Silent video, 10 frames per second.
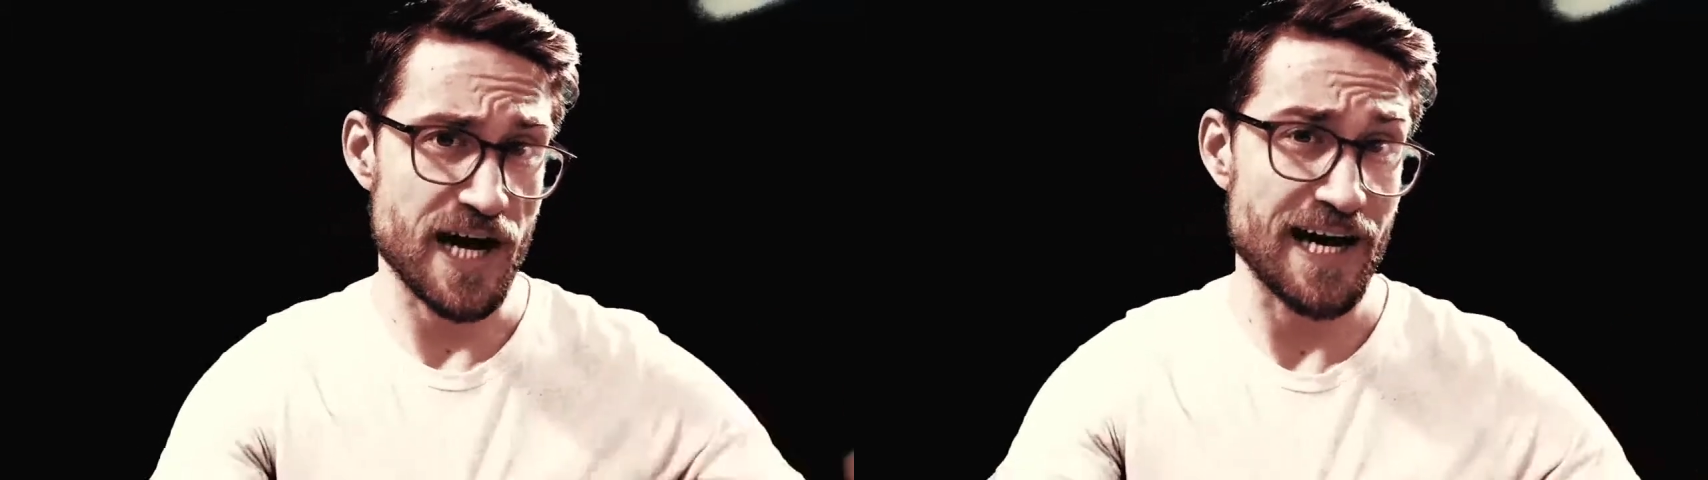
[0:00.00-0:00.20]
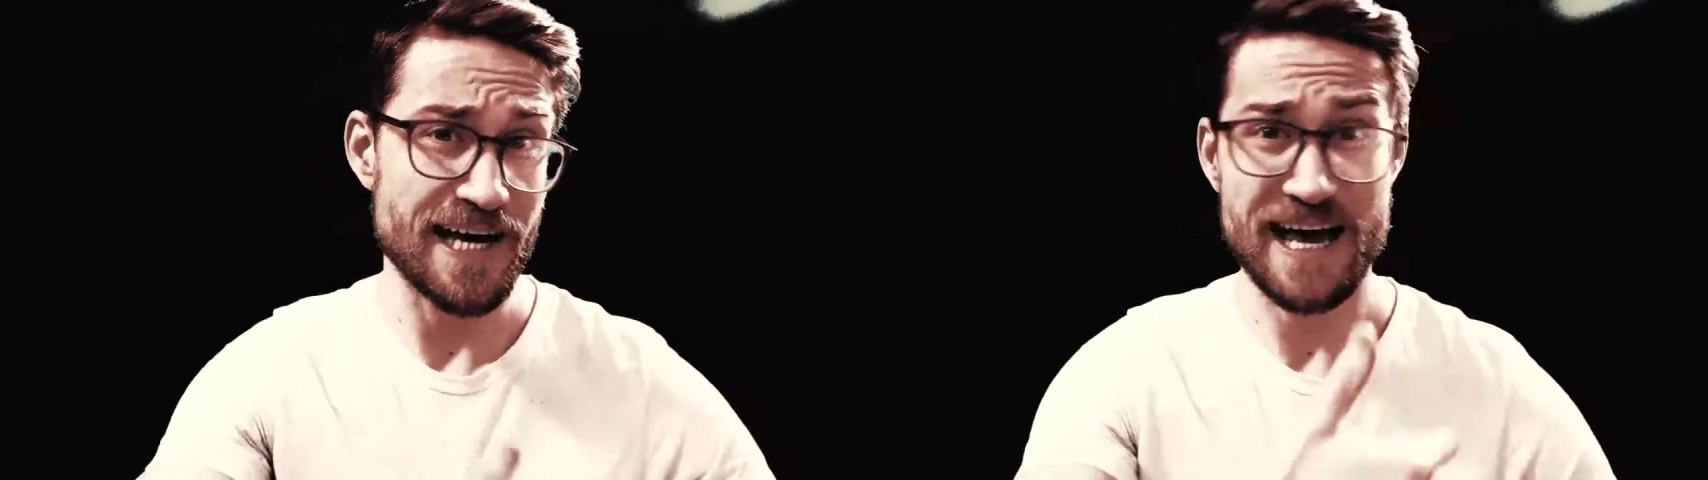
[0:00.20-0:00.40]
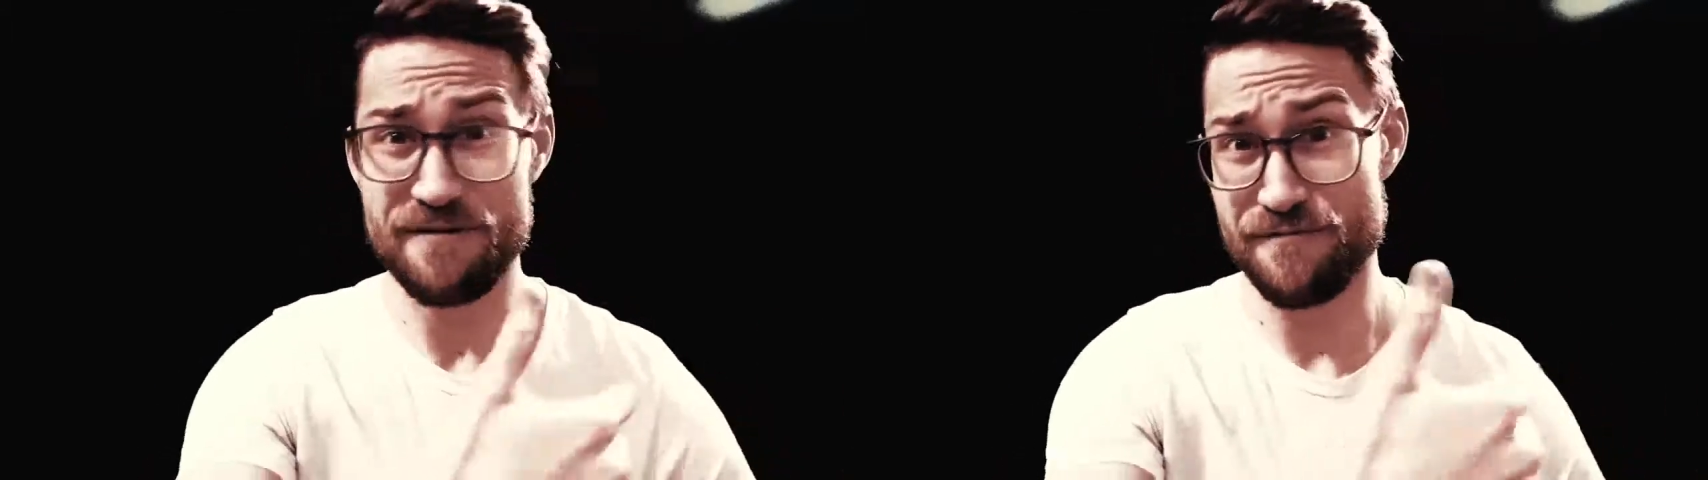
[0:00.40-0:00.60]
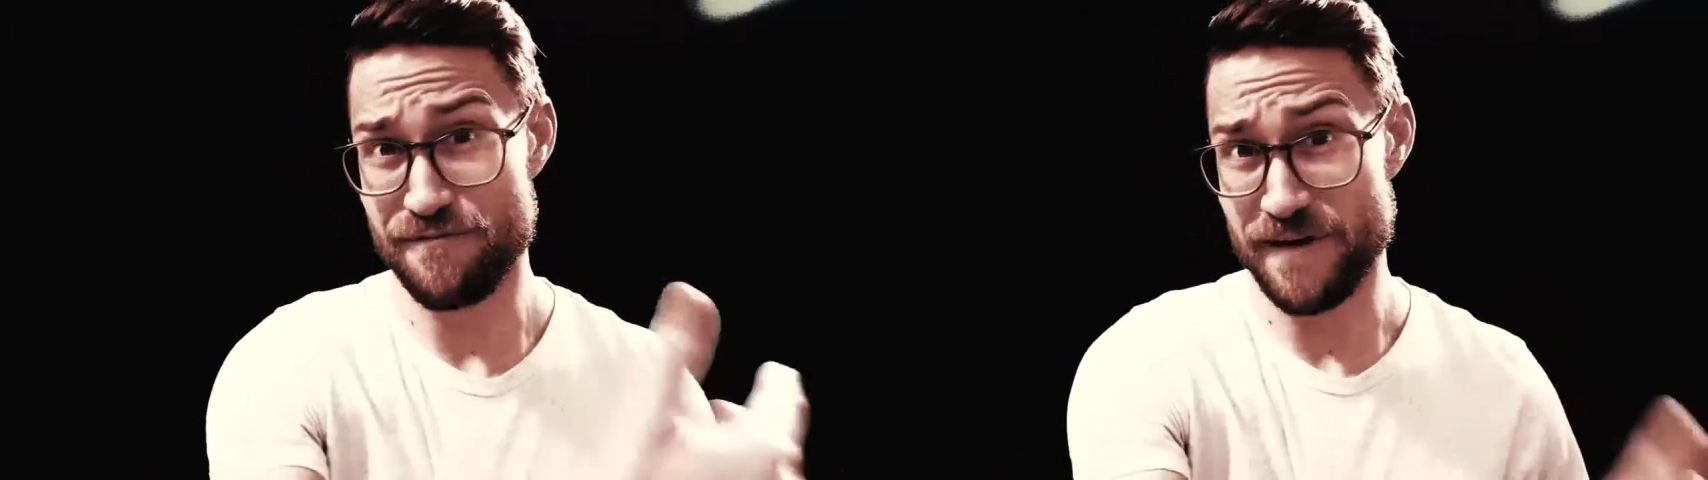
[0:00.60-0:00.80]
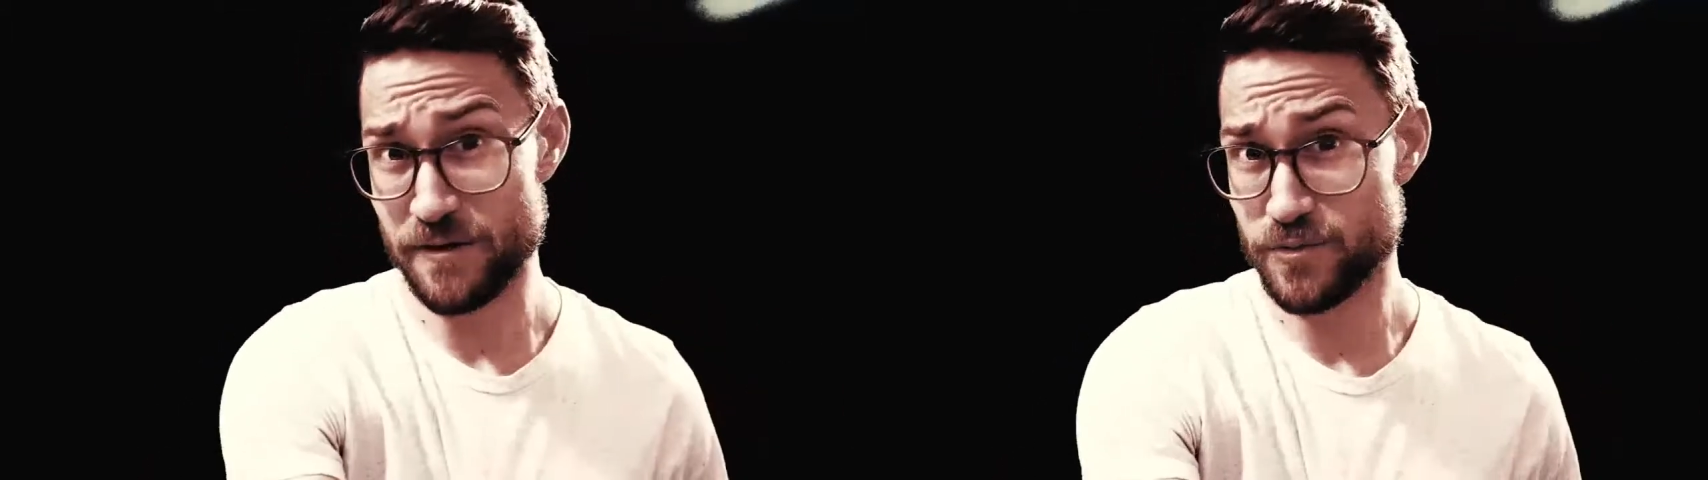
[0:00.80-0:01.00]
I have
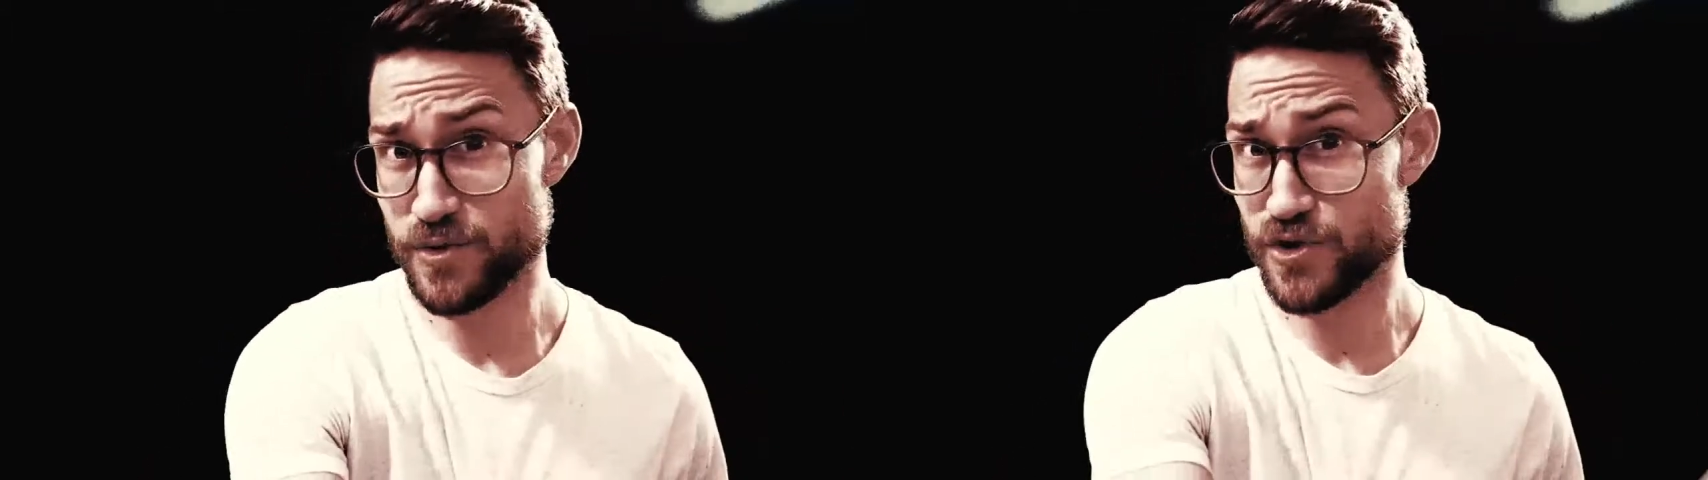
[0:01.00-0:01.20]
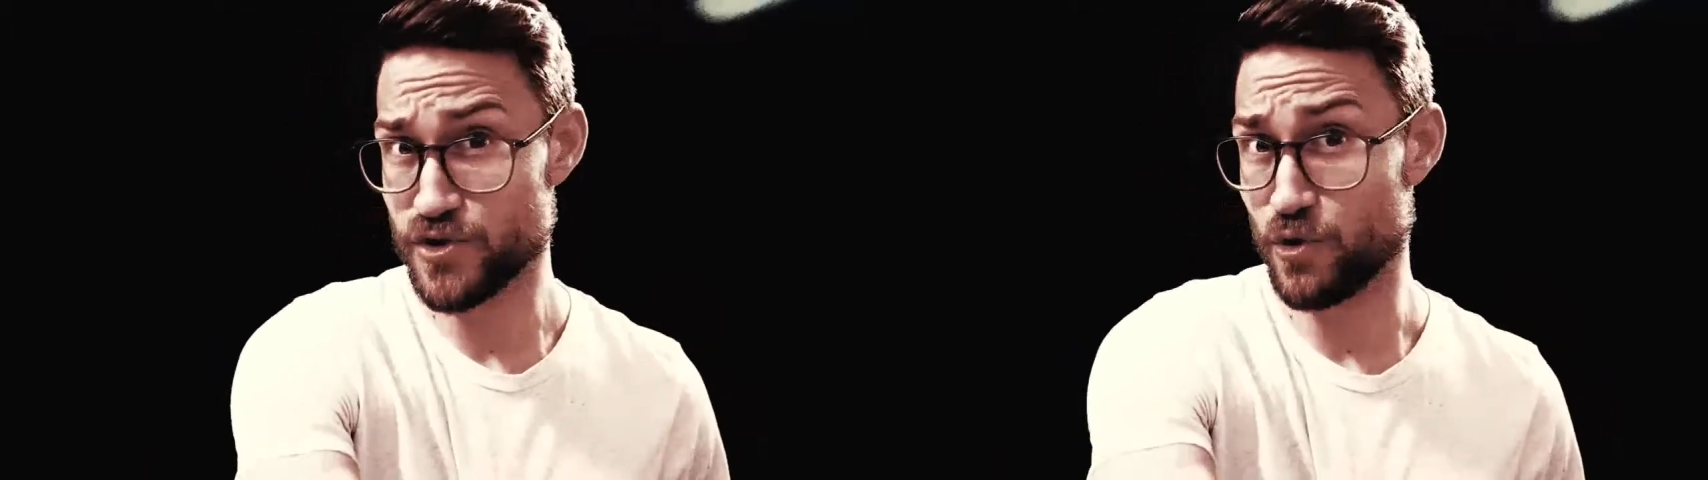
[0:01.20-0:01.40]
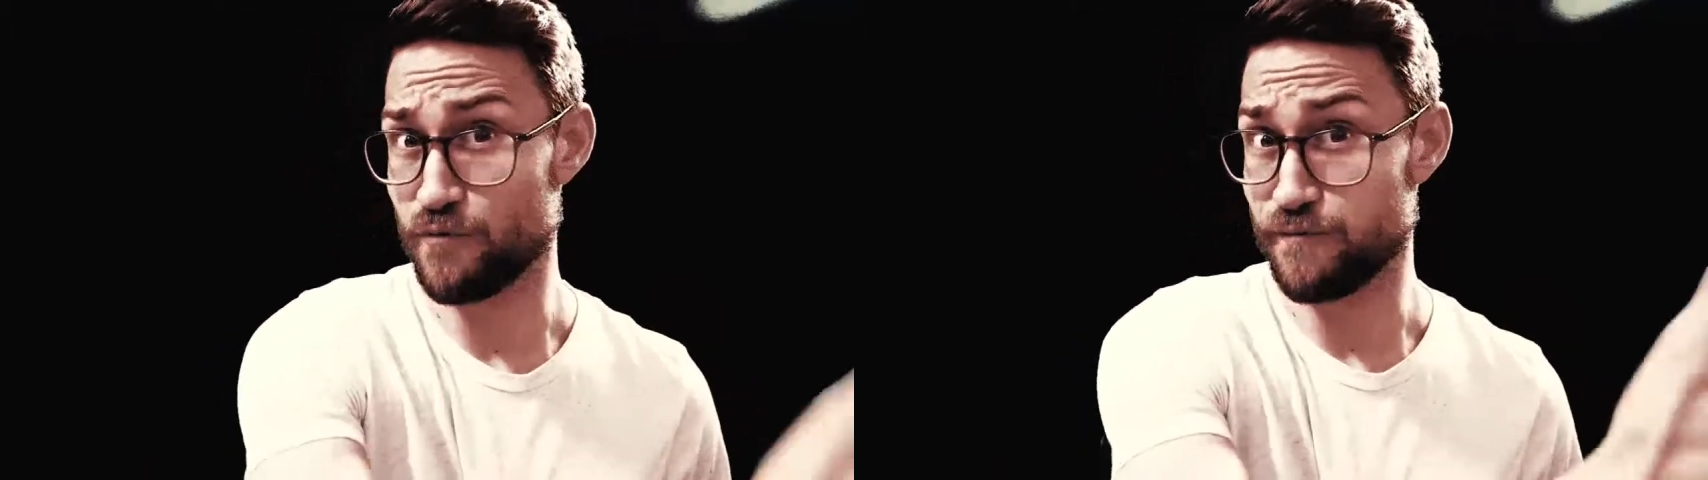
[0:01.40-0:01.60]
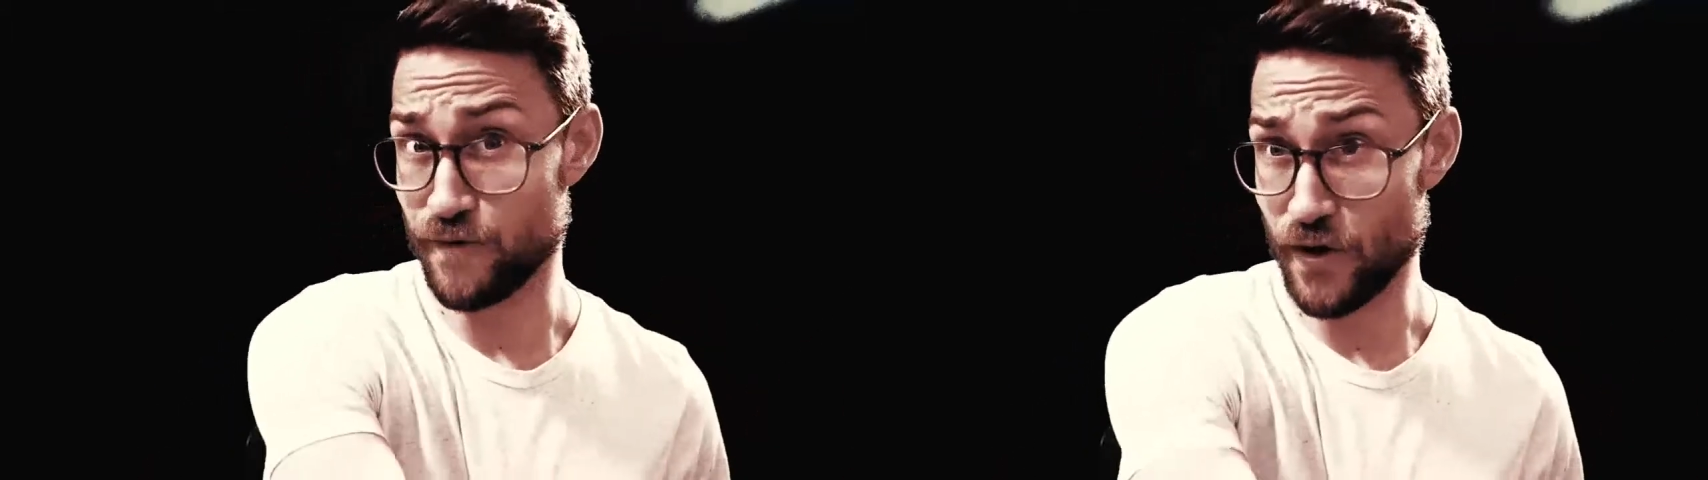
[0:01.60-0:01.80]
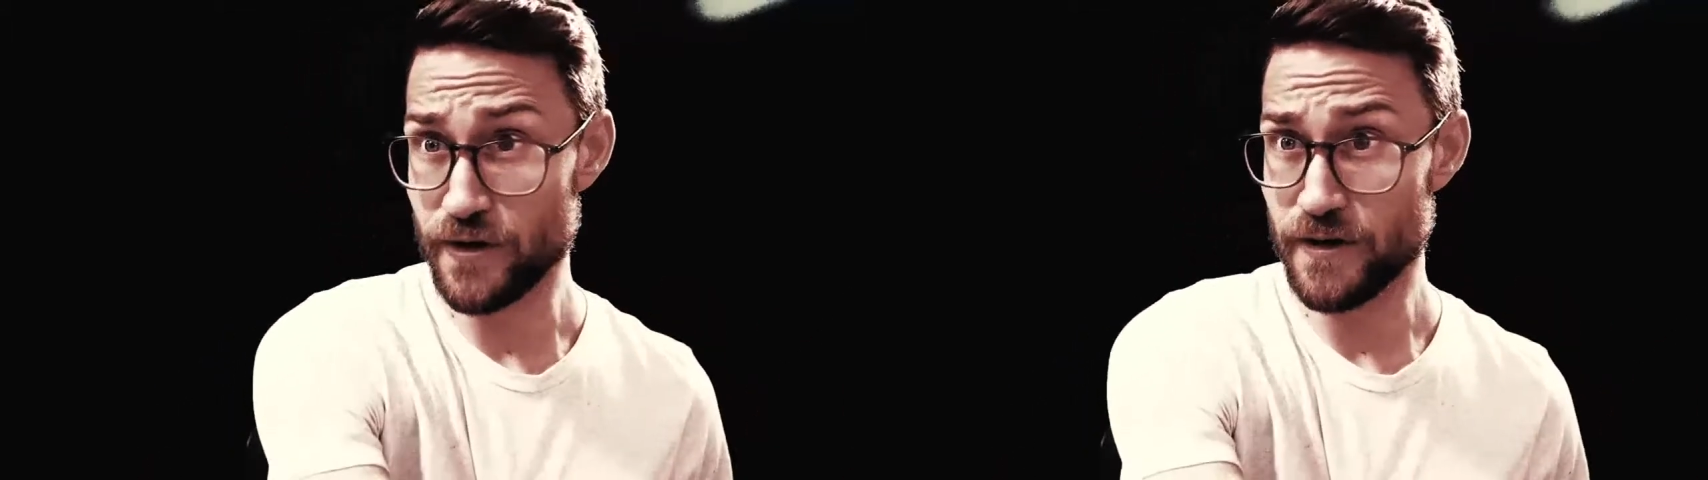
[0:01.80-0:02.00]
found so
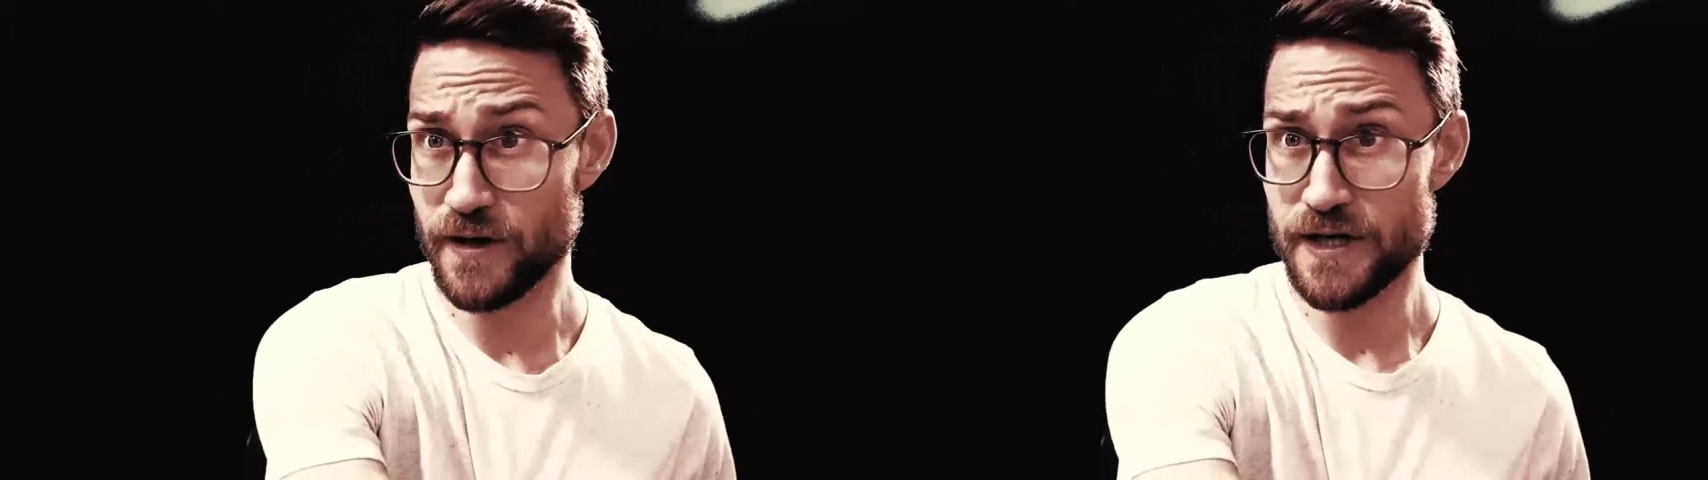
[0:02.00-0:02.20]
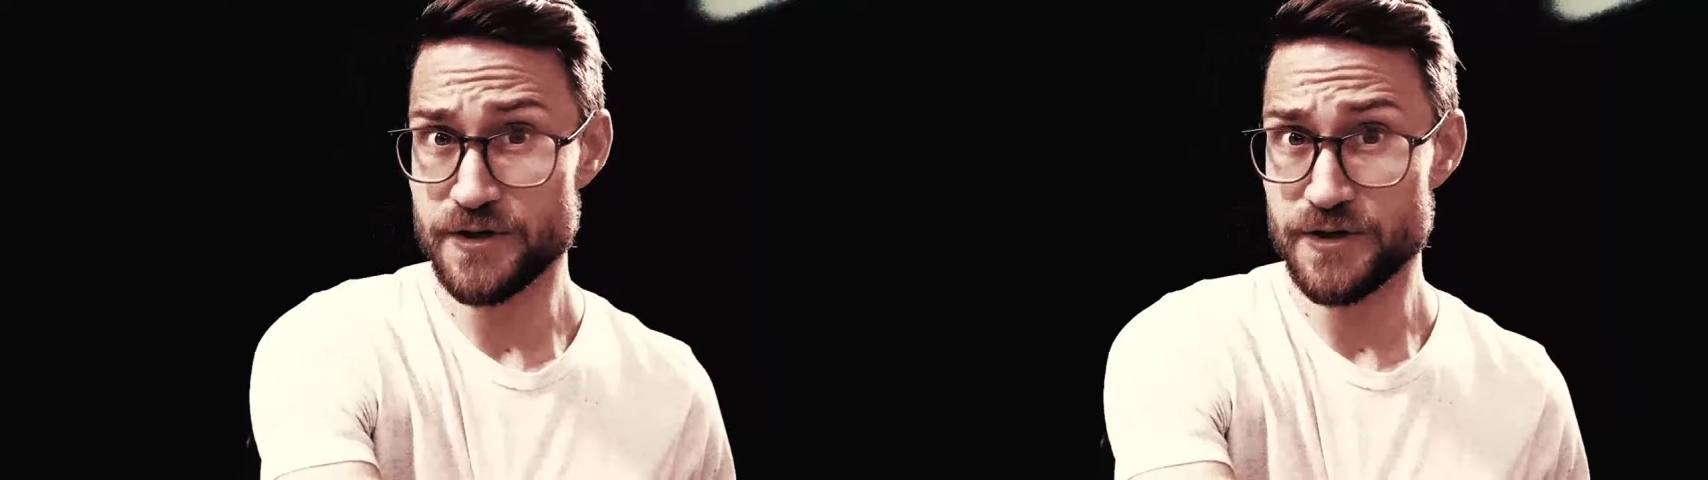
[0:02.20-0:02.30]
far